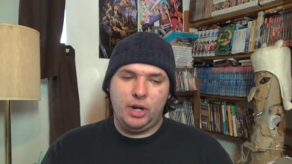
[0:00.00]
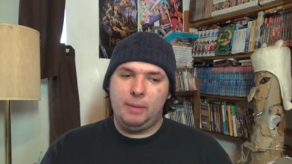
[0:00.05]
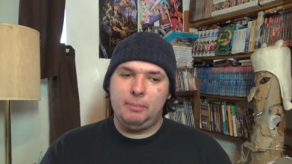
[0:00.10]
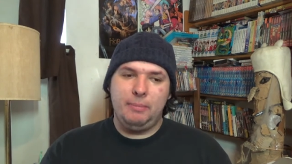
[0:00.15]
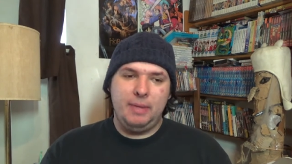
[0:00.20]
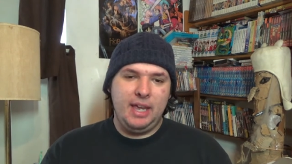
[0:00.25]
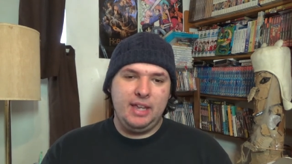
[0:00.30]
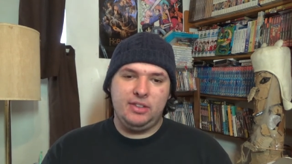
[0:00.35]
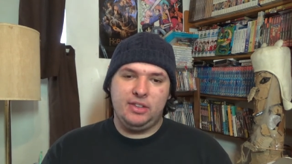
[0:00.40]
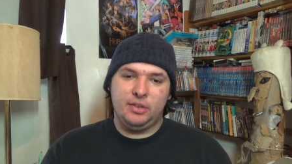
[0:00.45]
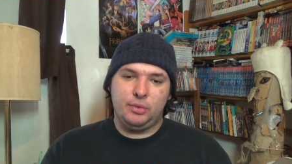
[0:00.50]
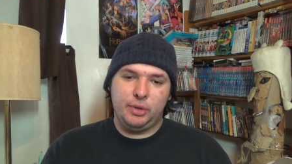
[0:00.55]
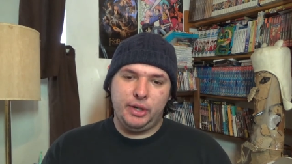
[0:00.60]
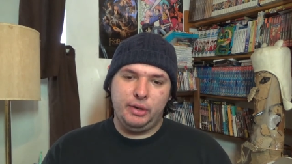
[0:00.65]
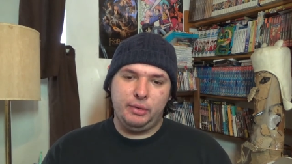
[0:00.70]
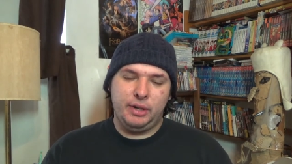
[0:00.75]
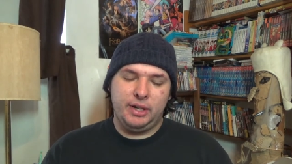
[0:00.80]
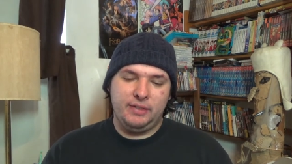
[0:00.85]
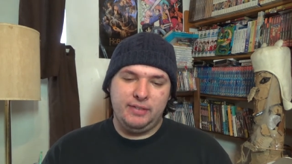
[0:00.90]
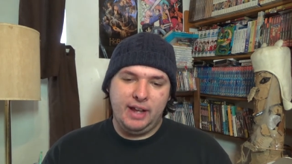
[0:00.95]
Amazing
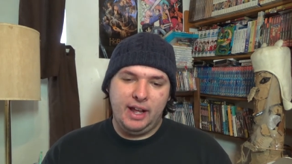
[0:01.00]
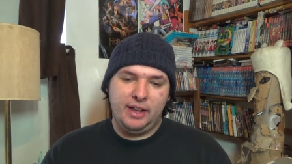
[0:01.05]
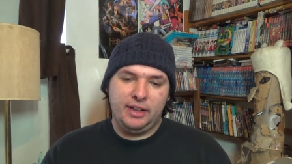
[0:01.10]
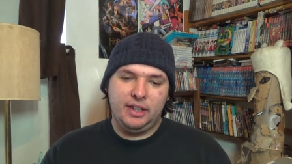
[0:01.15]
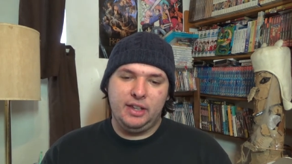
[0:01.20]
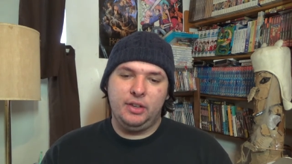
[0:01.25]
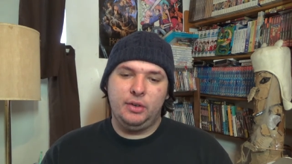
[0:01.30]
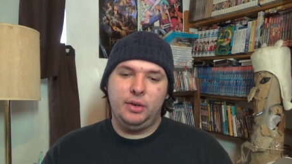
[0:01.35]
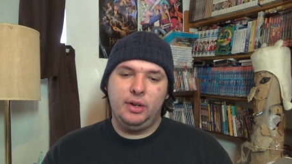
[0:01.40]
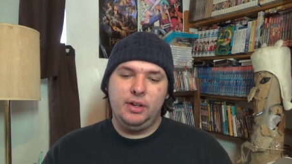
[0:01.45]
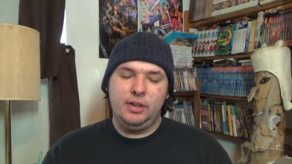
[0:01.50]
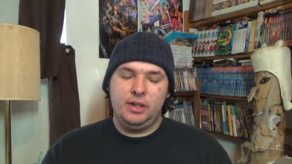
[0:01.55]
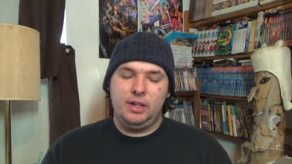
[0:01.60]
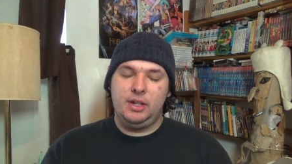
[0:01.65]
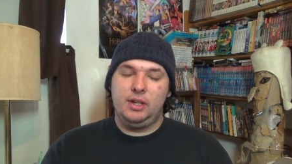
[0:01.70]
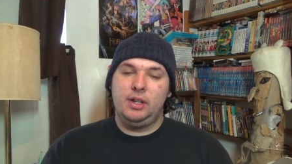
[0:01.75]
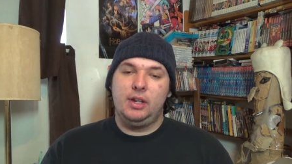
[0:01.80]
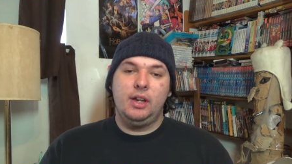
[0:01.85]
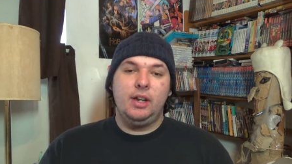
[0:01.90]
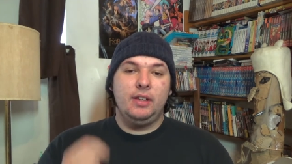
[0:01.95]
reread value
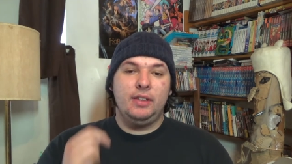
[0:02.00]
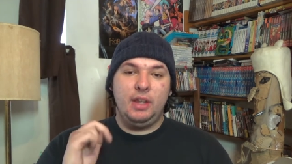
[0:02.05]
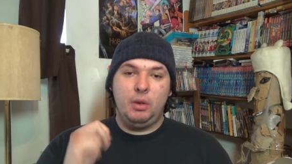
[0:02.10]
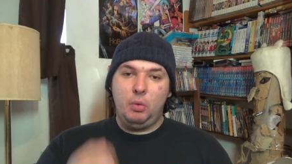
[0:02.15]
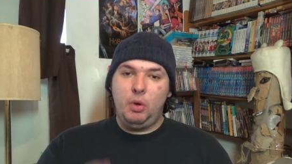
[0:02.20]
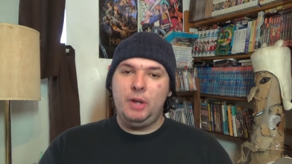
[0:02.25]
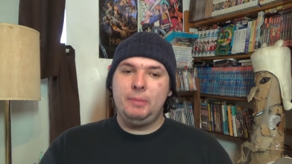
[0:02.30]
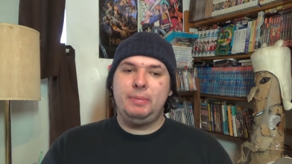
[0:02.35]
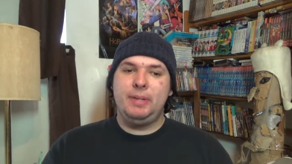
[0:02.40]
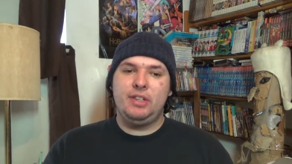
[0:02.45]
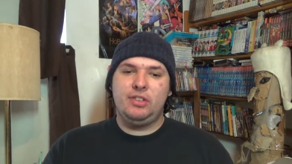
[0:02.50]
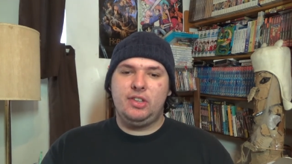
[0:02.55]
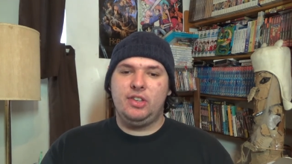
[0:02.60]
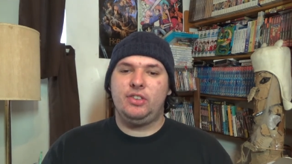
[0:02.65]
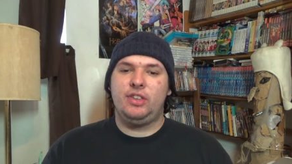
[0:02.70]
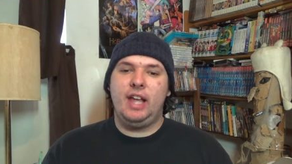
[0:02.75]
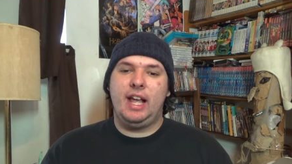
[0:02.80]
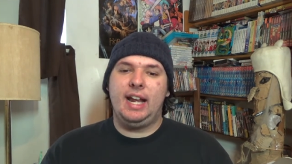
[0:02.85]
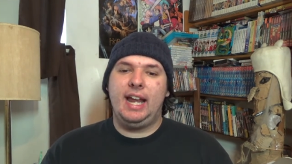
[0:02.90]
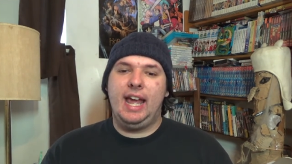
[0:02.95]
that One Piece
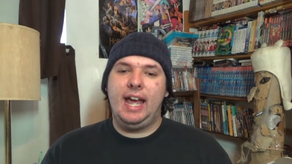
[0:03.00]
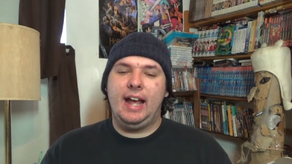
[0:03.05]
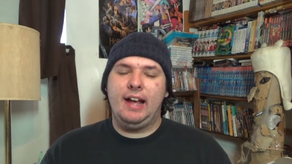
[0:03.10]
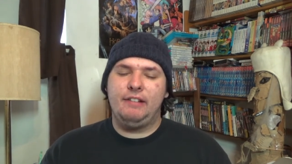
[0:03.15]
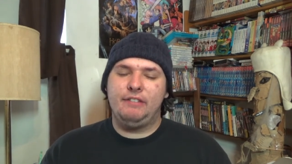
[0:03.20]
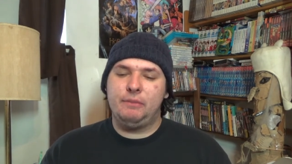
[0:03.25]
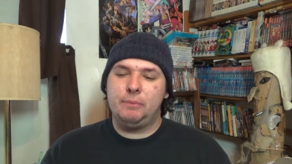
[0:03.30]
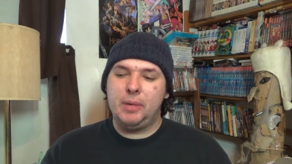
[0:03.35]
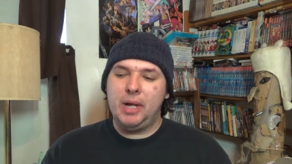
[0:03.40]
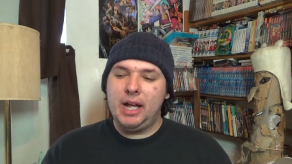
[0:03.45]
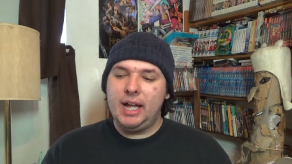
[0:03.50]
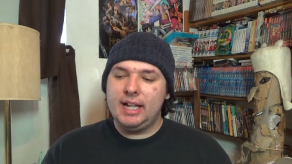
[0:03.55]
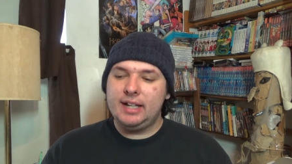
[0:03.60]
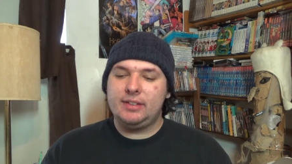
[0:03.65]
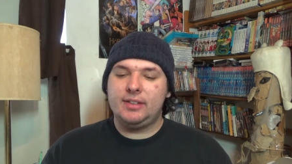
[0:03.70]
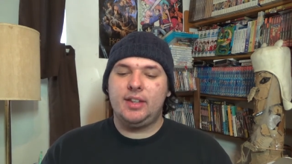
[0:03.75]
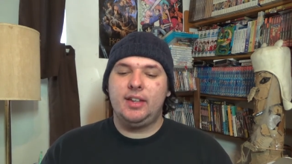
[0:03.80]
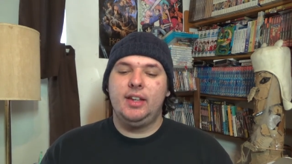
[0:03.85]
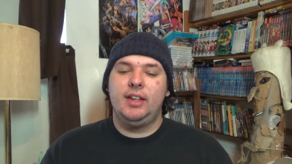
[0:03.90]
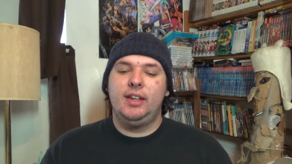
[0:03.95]
does not have,
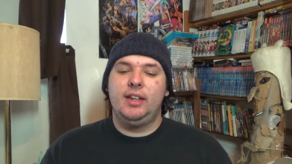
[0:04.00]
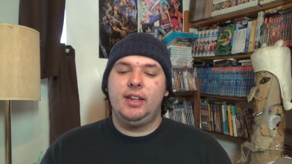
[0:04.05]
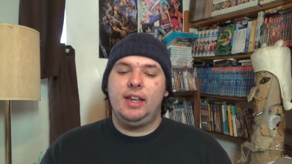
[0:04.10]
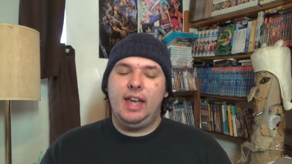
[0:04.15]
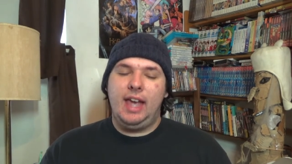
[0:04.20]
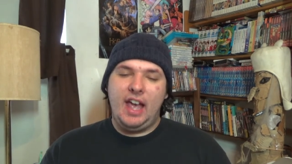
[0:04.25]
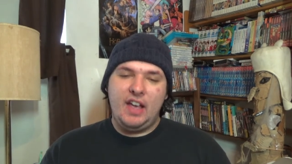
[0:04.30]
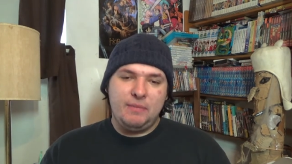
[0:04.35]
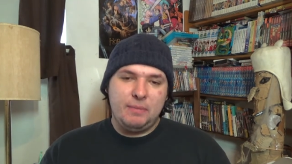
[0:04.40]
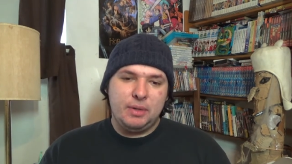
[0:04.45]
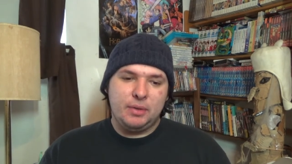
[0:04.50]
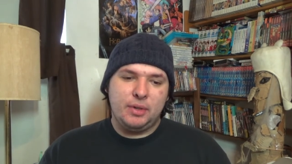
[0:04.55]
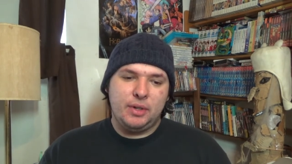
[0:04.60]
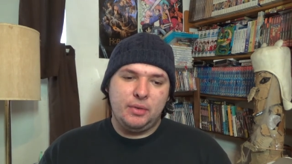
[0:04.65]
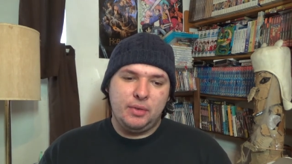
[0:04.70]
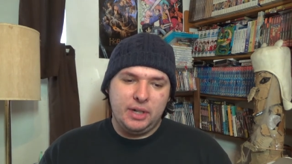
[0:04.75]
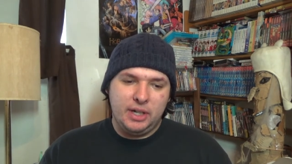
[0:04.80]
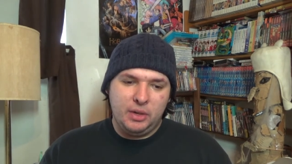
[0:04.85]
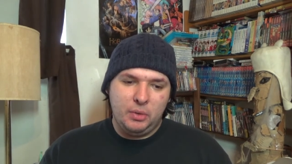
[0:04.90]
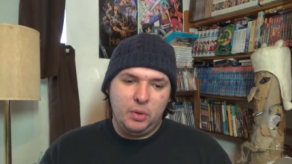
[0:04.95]
but have been
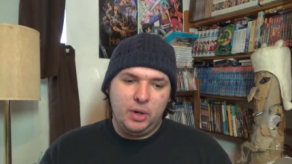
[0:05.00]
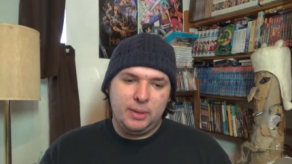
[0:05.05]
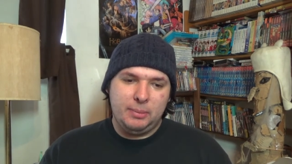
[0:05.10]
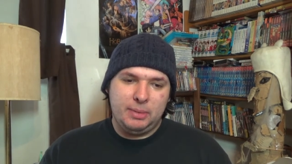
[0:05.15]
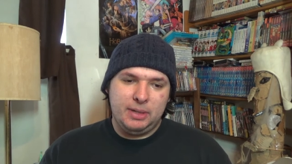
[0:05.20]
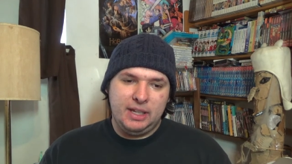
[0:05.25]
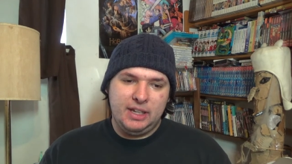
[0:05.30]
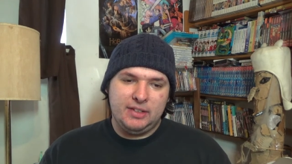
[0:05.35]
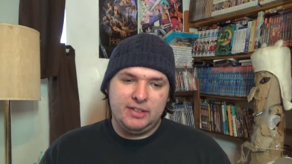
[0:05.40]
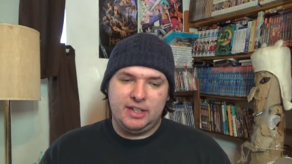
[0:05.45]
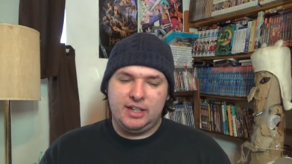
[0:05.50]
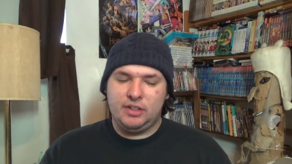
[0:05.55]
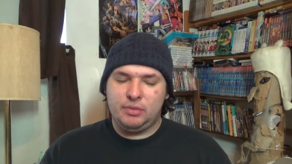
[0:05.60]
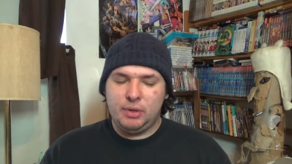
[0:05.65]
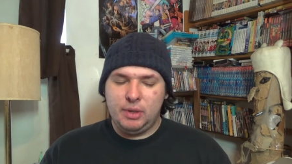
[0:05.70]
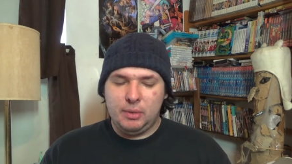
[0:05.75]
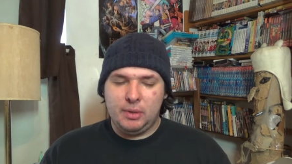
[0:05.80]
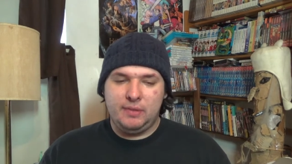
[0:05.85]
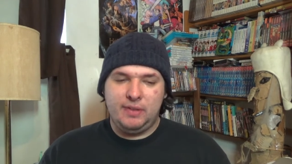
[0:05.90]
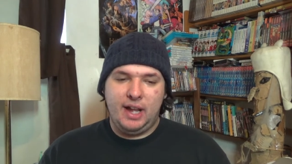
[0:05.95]
rereading One Piece, and its
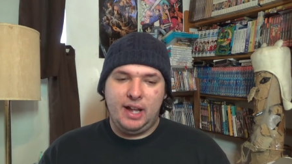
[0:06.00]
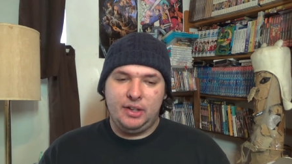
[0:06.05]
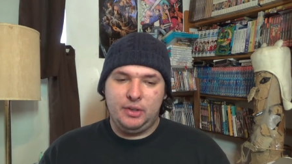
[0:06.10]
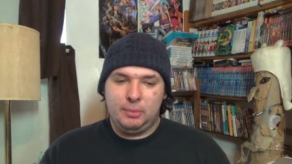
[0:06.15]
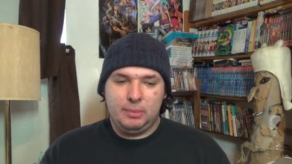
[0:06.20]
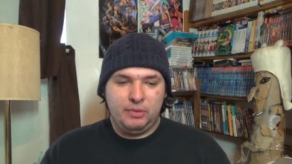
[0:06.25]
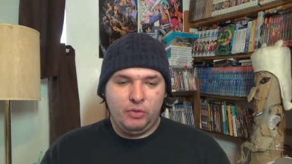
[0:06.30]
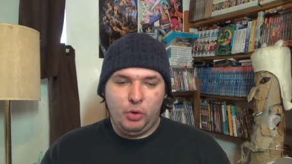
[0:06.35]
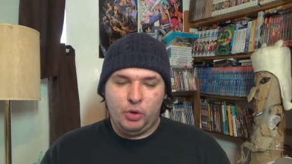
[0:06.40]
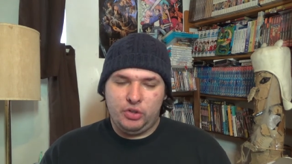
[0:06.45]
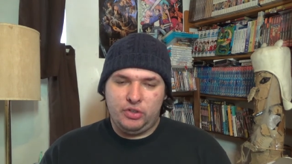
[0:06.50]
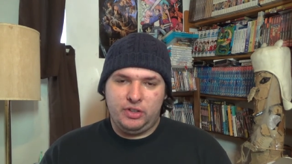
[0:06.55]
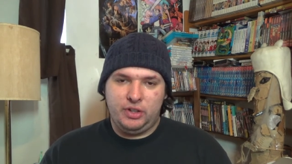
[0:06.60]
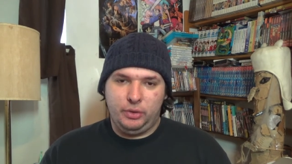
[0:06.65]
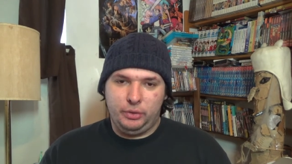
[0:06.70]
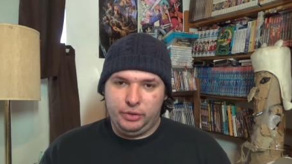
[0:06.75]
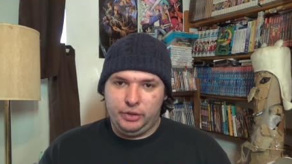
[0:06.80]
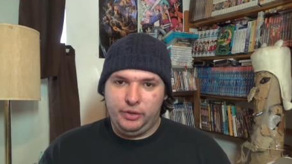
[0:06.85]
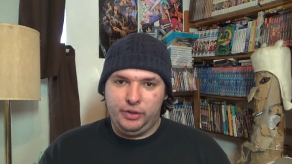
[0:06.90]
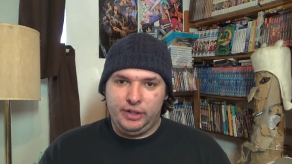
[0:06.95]
reread value, I mean, of course,
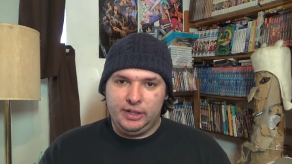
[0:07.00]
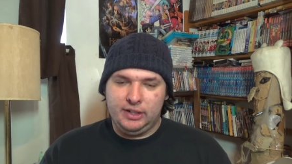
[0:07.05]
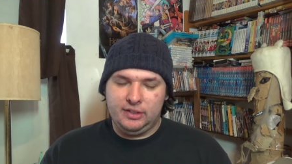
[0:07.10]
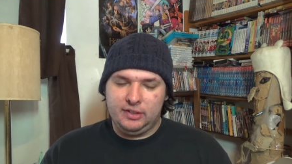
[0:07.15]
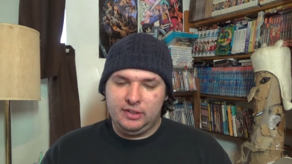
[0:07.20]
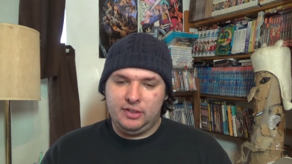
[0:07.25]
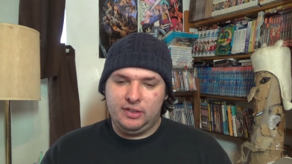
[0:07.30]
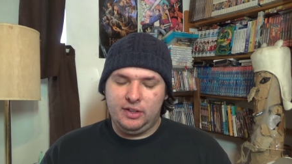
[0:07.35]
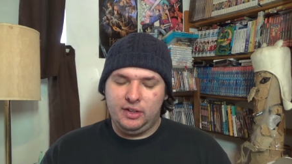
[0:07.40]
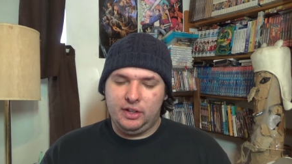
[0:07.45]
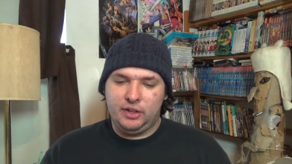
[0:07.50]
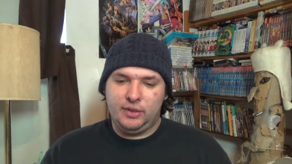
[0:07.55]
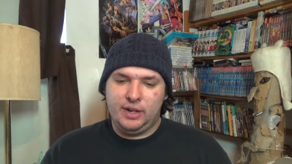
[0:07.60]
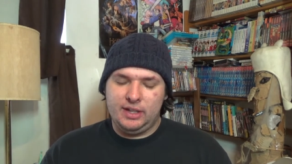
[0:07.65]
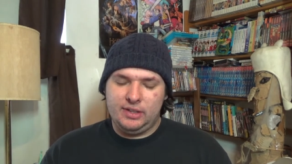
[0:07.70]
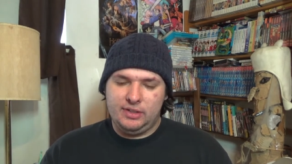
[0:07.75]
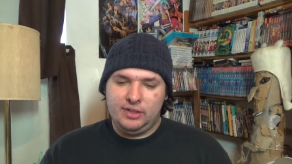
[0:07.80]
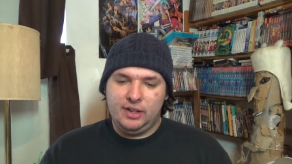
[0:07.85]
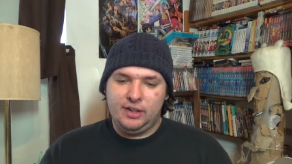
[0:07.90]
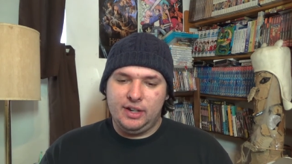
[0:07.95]
still good, because it's still a
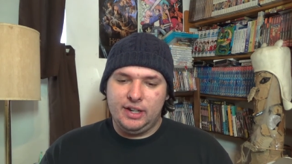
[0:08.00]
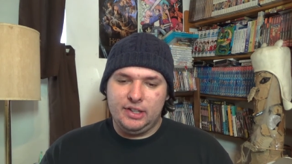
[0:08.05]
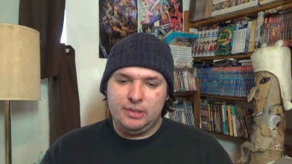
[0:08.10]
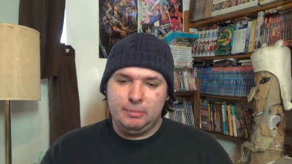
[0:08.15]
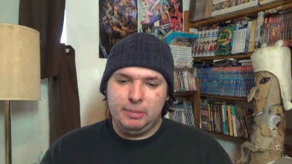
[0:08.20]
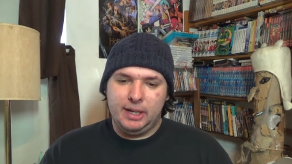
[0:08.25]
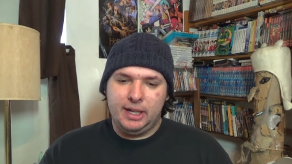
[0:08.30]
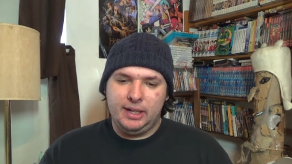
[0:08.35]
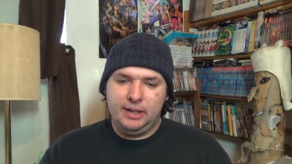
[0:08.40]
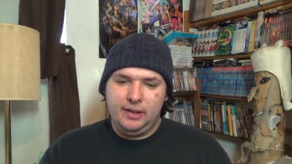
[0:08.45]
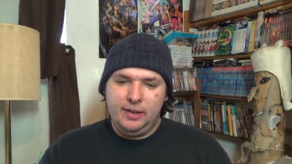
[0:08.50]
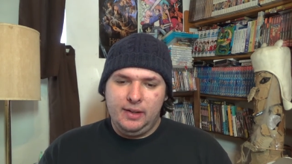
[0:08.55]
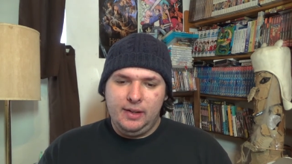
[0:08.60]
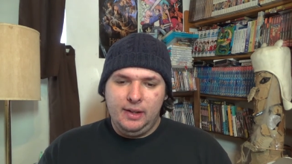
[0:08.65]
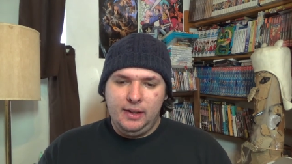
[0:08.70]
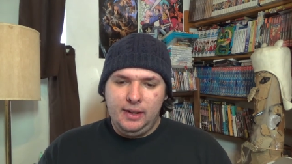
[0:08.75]
great series, but